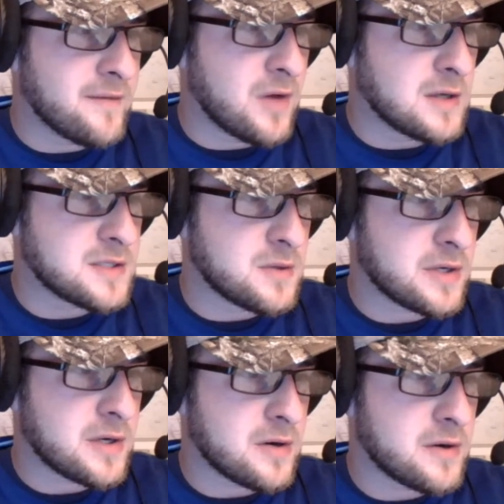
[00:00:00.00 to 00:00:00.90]
also
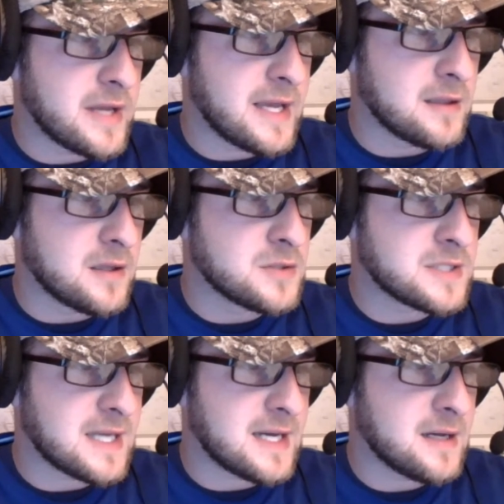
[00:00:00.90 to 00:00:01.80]
occurred at
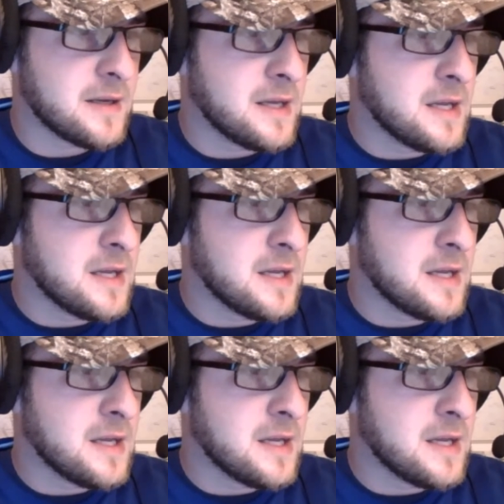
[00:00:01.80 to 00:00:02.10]
loci